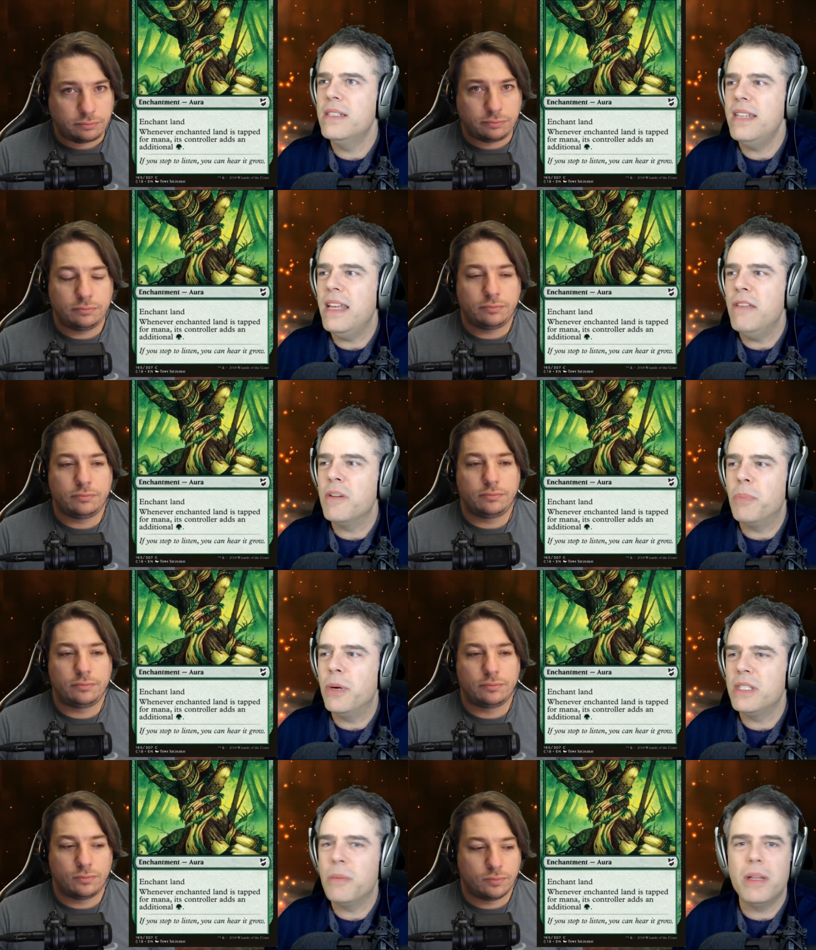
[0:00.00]
Speaker 1: even
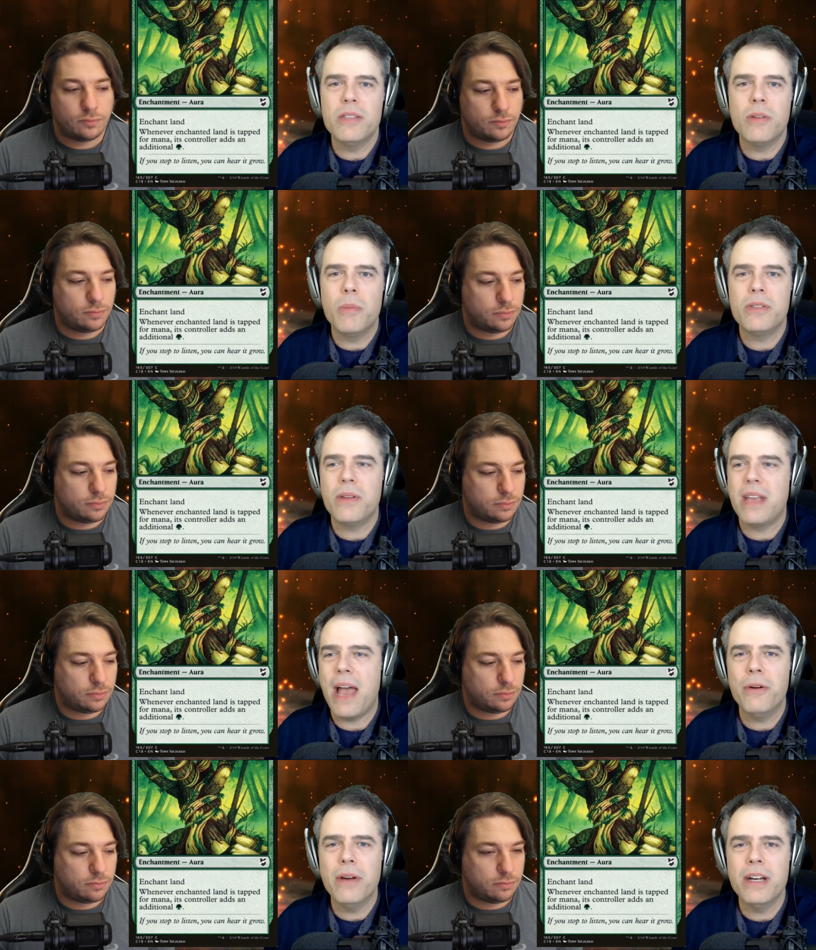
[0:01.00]
puts a plus one plus one
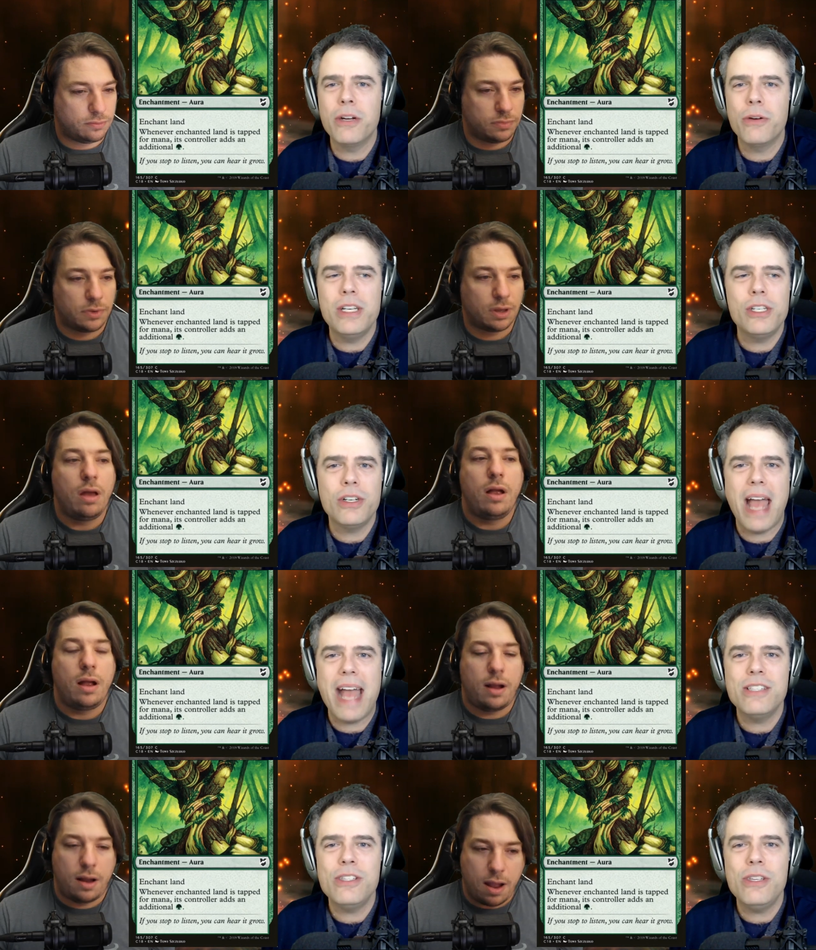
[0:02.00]
counter on a creature
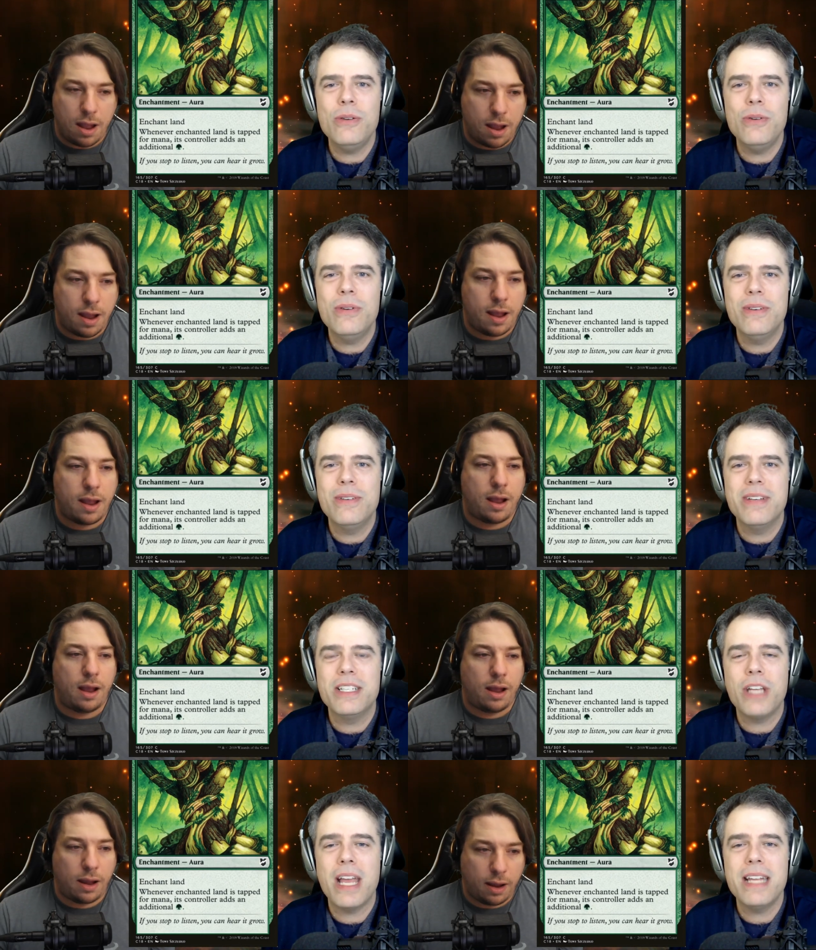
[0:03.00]
as you
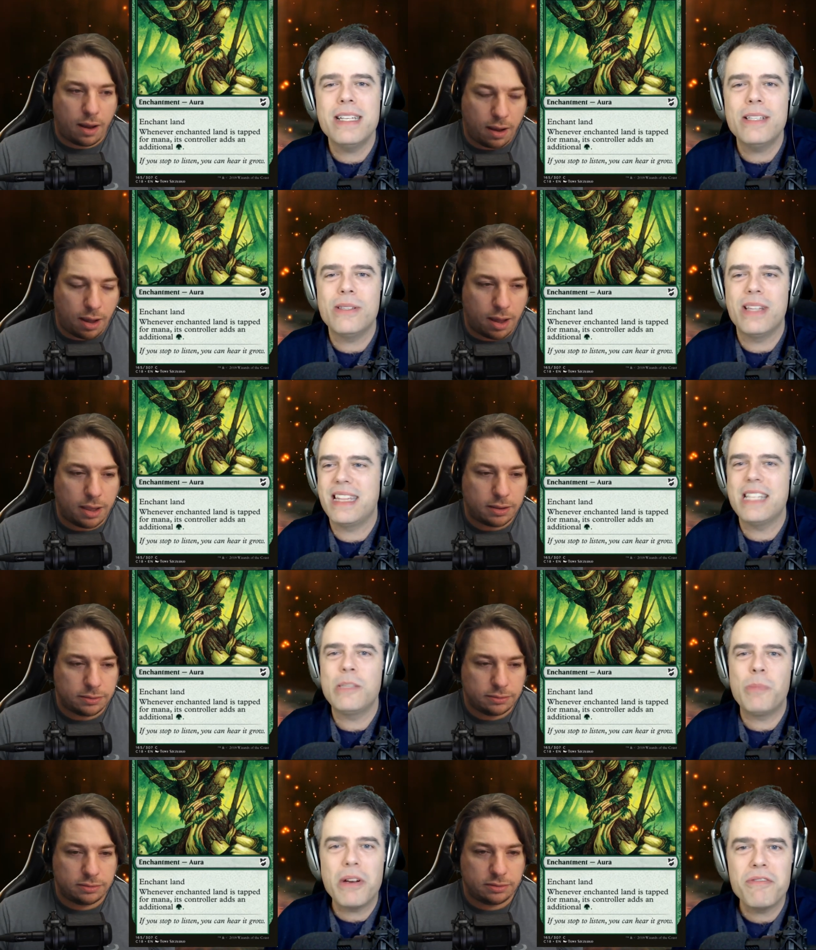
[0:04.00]
enchant it. So, like, that's
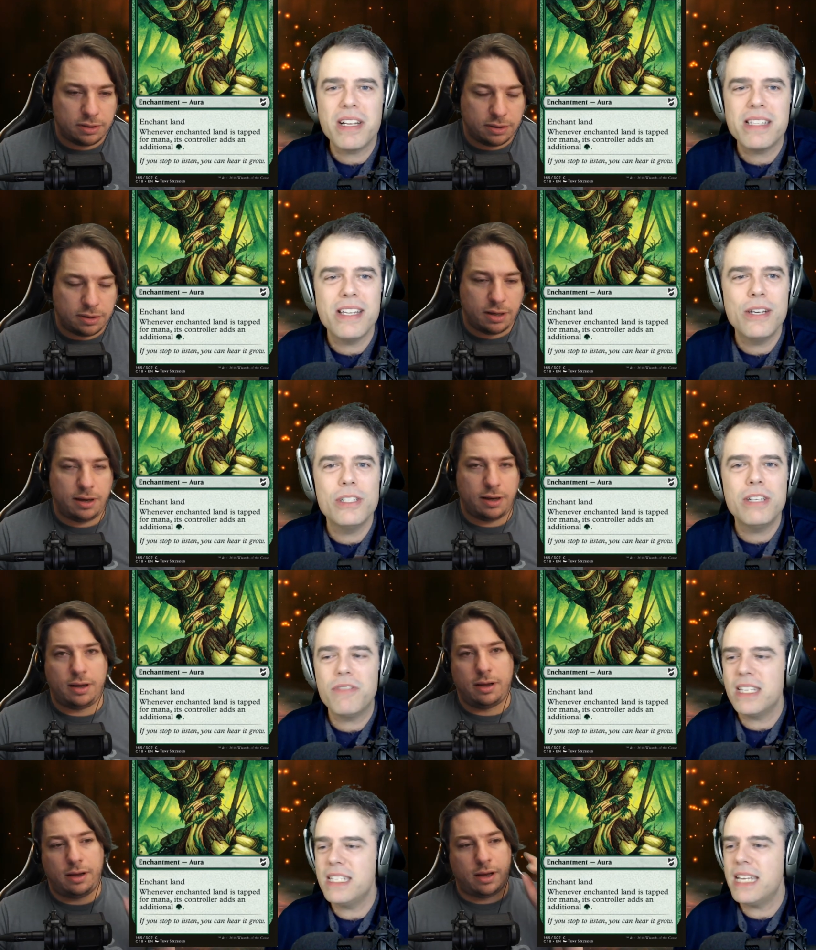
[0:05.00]
perfect synergy
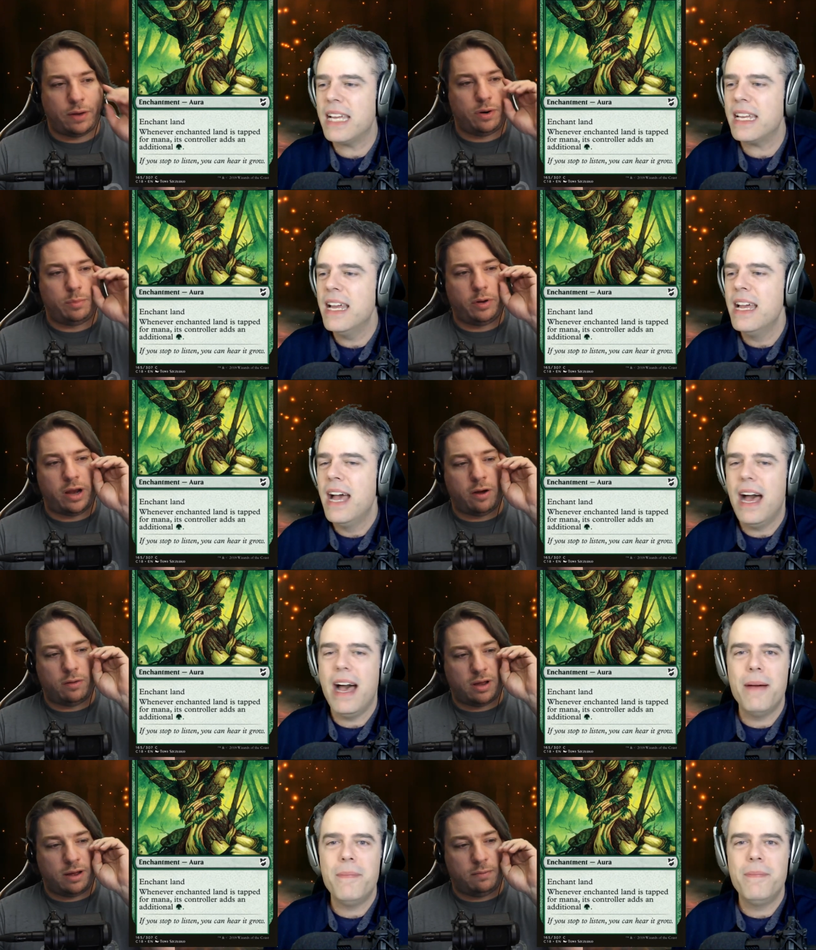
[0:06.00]
for the deck.
Speaker 2: I want to point
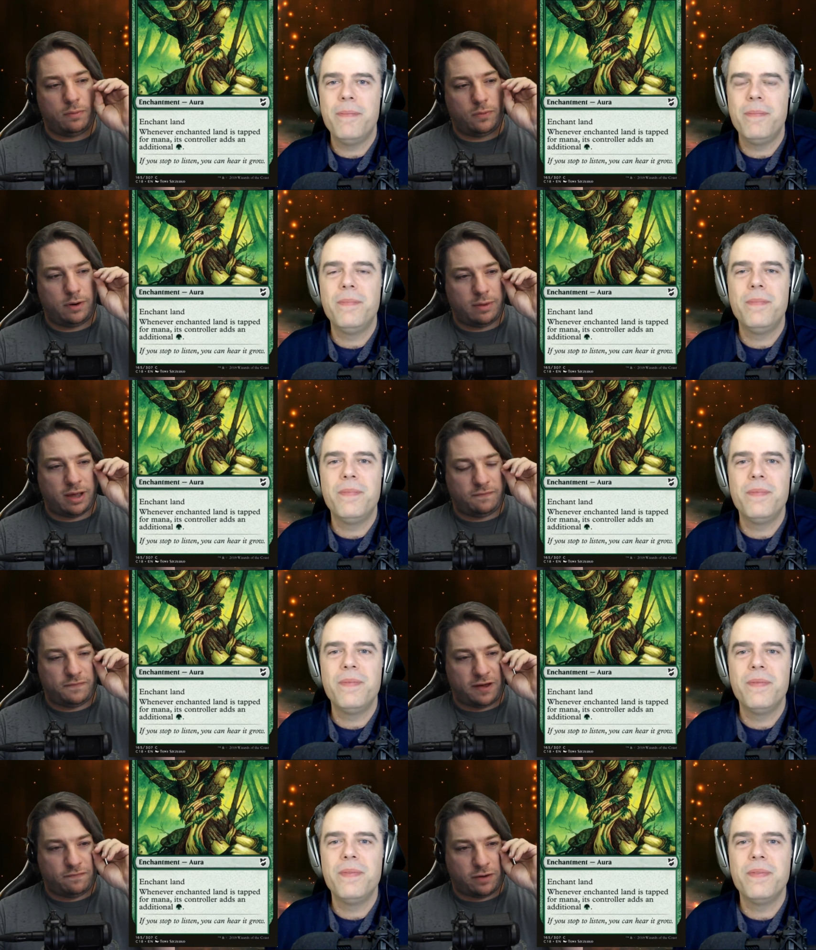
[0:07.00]
out uh, um, one of my
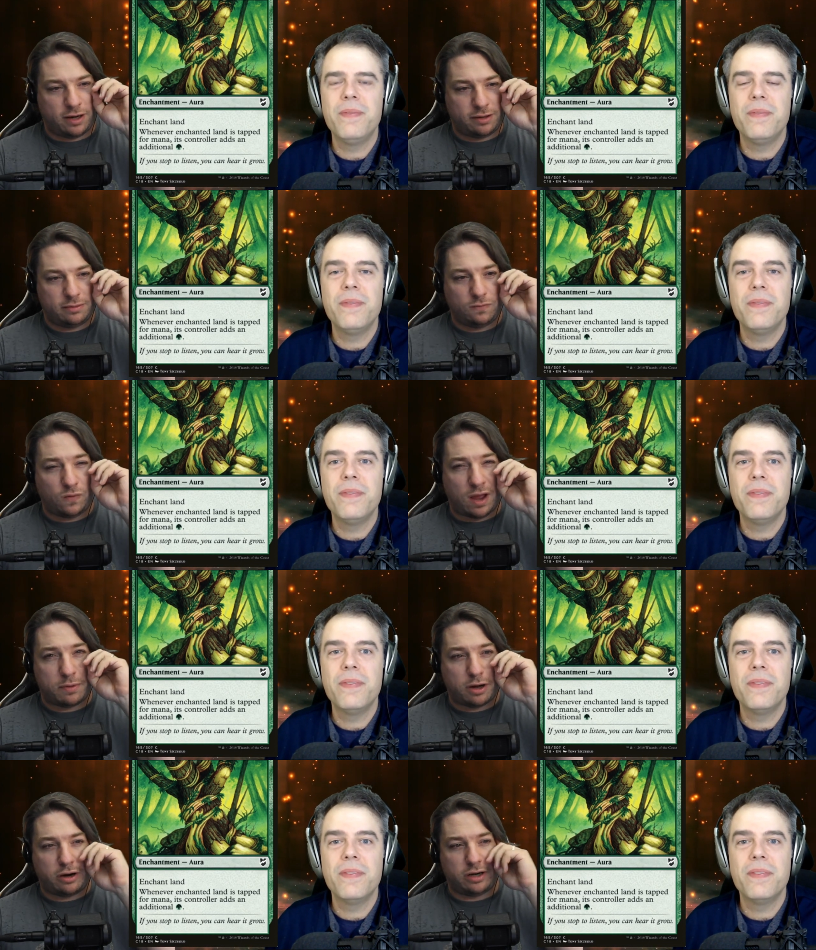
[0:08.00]
favorite
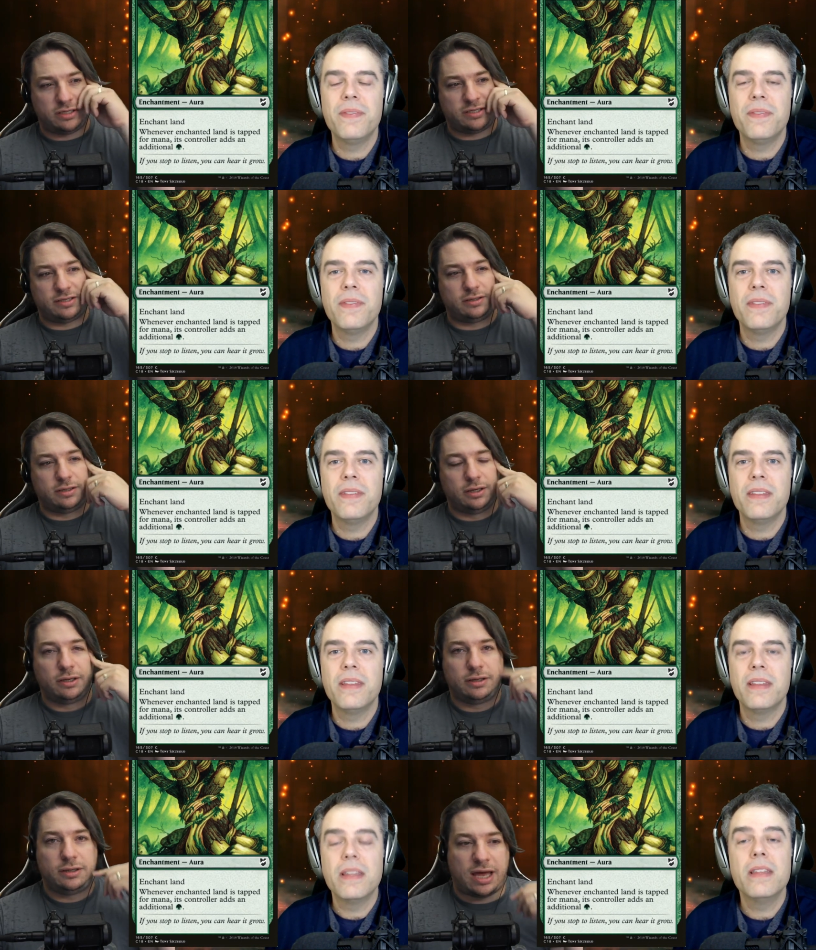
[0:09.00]
ramp cards
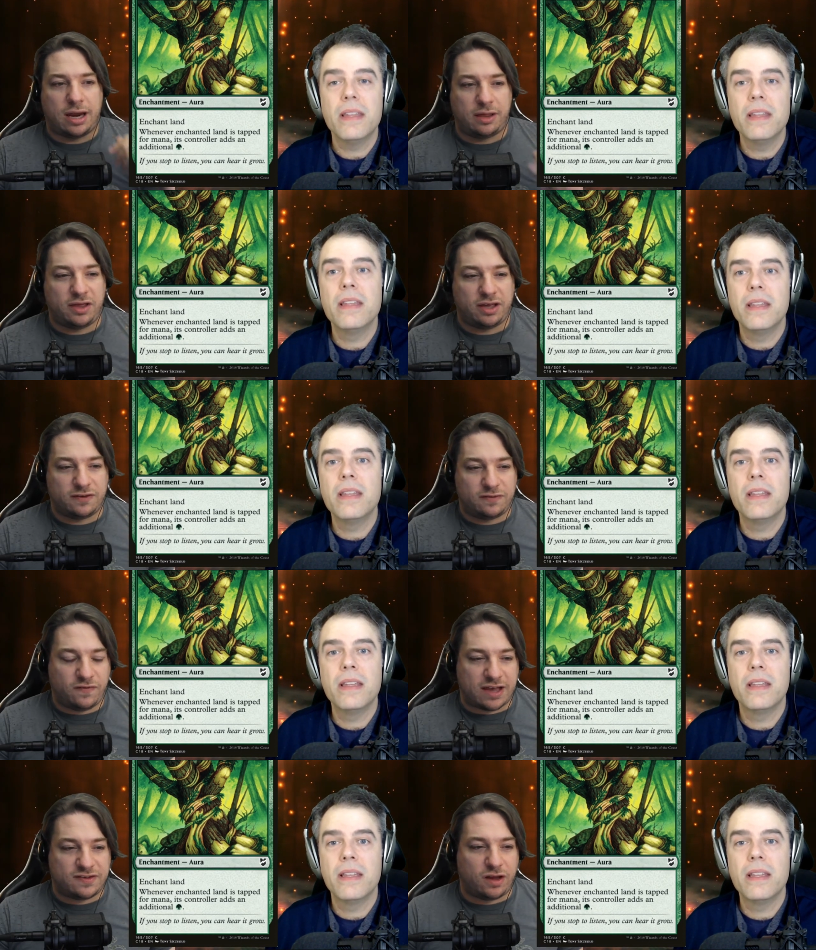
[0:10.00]
that I think is
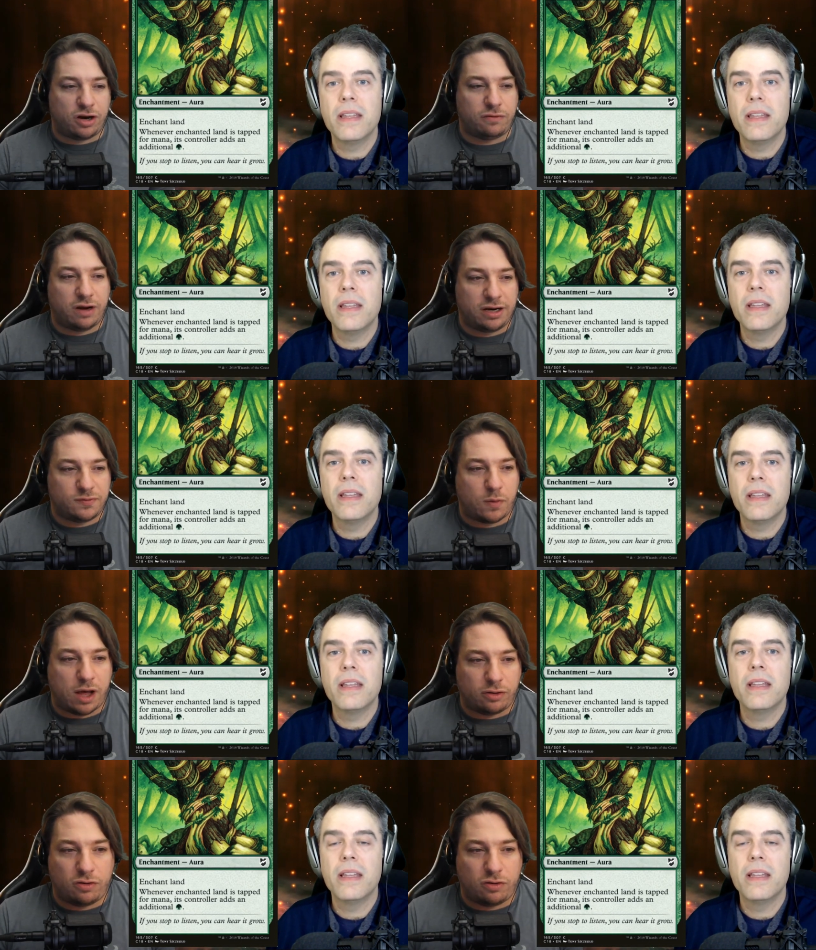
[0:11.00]
vastly underrated is Wild